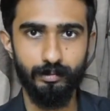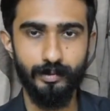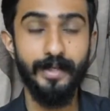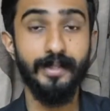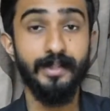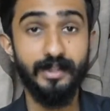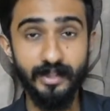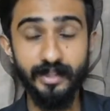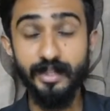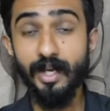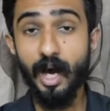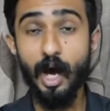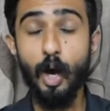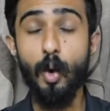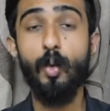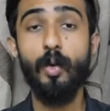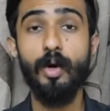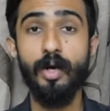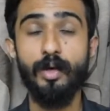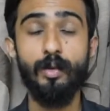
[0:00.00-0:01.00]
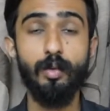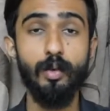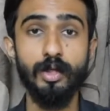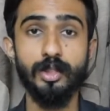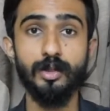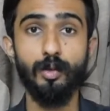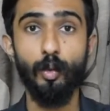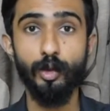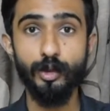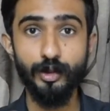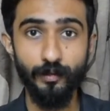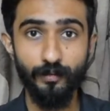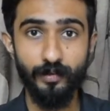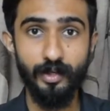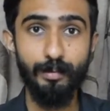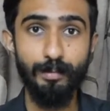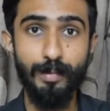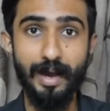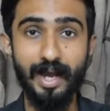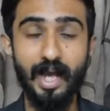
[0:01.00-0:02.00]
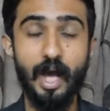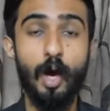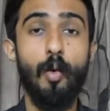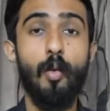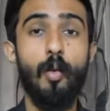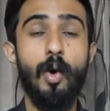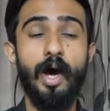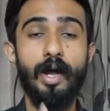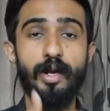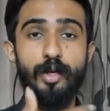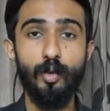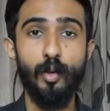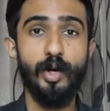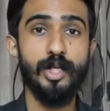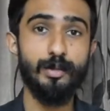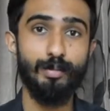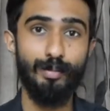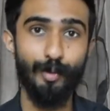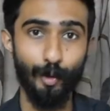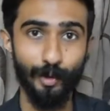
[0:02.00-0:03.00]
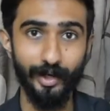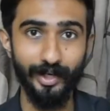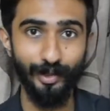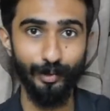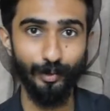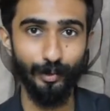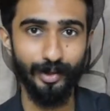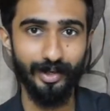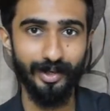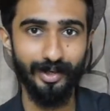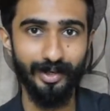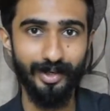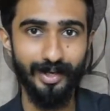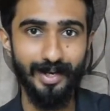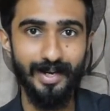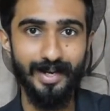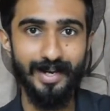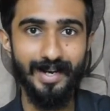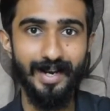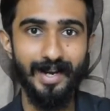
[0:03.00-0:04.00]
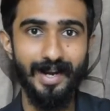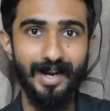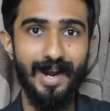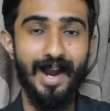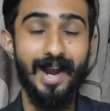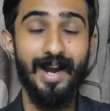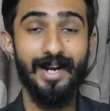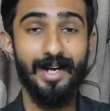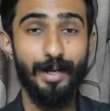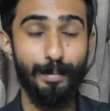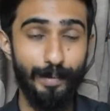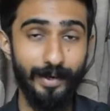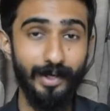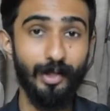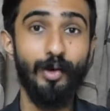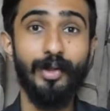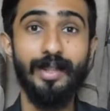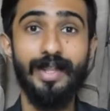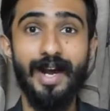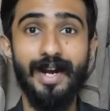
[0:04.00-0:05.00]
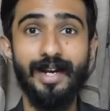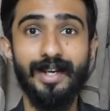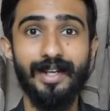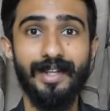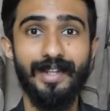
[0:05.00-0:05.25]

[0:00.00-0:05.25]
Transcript: and see how it works what's your feedback how are you responding to it and depending on that